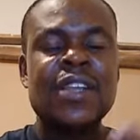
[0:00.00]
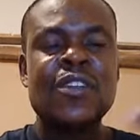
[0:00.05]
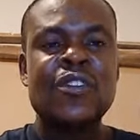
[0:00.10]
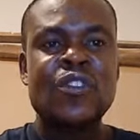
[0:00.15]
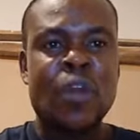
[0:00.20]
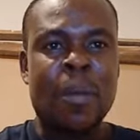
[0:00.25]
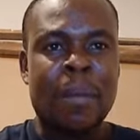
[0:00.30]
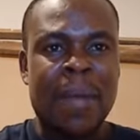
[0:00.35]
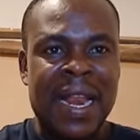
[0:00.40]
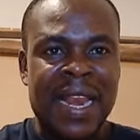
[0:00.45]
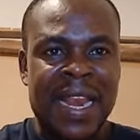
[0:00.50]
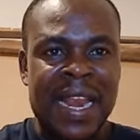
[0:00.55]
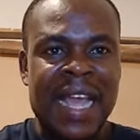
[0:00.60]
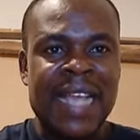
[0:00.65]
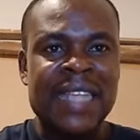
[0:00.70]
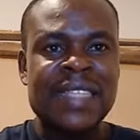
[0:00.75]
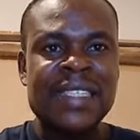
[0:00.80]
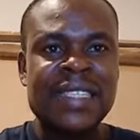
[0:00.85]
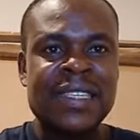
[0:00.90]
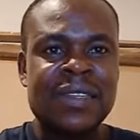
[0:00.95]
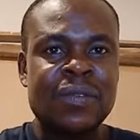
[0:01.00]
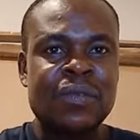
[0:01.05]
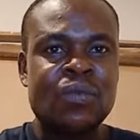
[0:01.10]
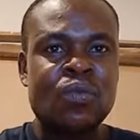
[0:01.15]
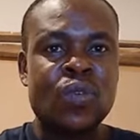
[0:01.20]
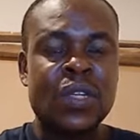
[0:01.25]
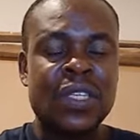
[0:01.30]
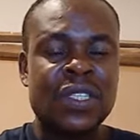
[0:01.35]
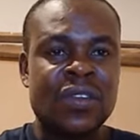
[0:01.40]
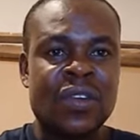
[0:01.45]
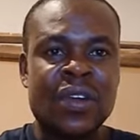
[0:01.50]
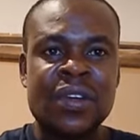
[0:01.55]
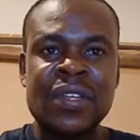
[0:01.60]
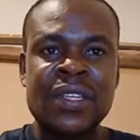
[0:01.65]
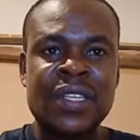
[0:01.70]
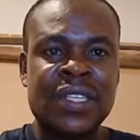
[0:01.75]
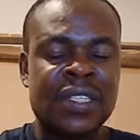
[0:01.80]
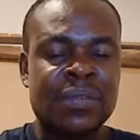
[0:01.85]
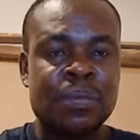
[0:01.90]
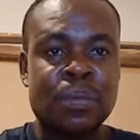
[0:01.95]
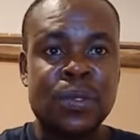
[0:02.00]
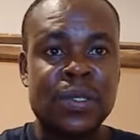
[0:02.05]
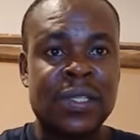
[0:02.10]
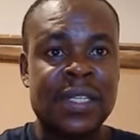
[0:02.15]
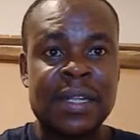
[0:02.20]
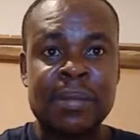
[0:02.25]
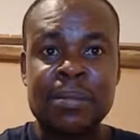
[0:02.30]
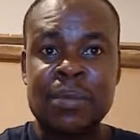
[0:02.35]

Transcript: normalizing with all these Muslim